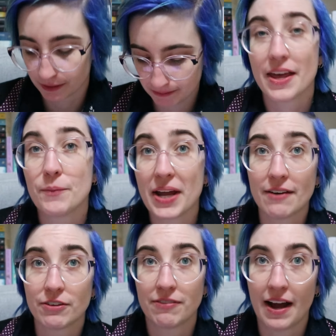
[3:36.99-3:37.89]
Then we
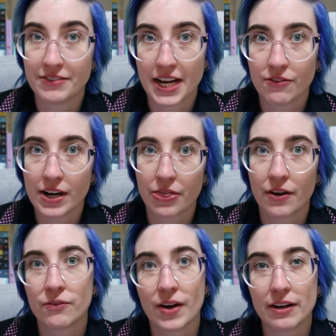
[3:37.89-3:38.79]
have a 5-day
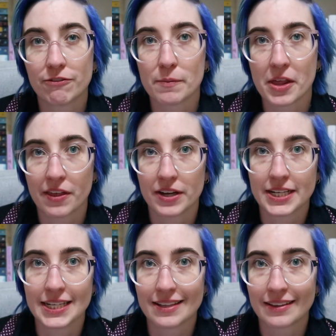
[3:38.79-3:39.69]
readathon running from the
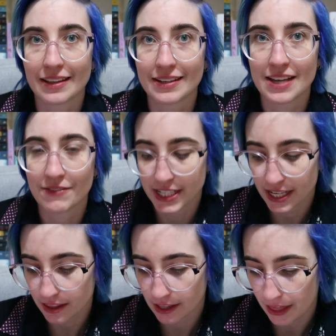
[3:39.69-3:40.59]
13th to the 17th,